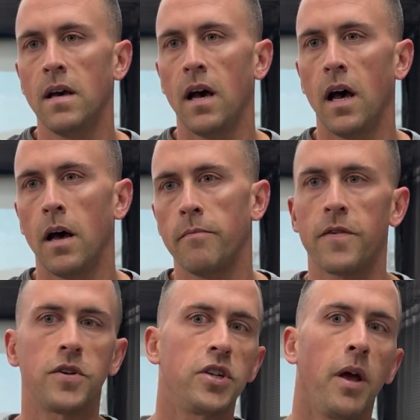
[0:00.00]
Um,
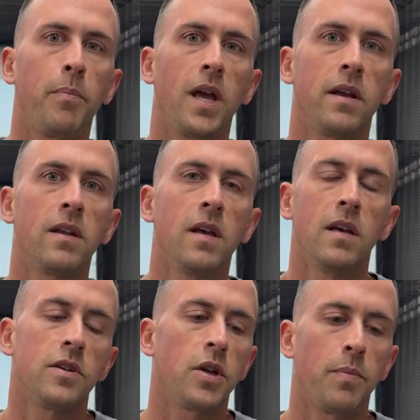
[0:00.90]
for chipping,
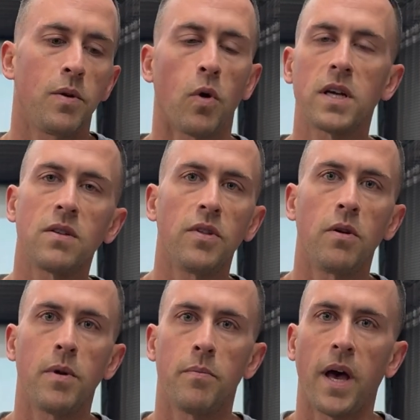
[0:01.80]
chipping works a
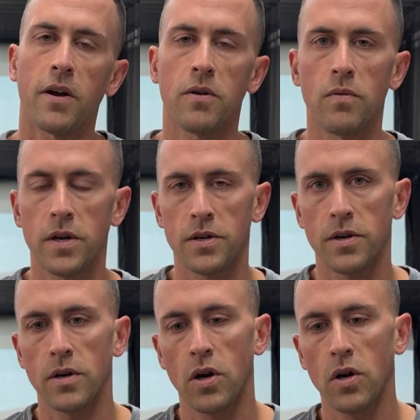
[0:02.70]
little bit better when your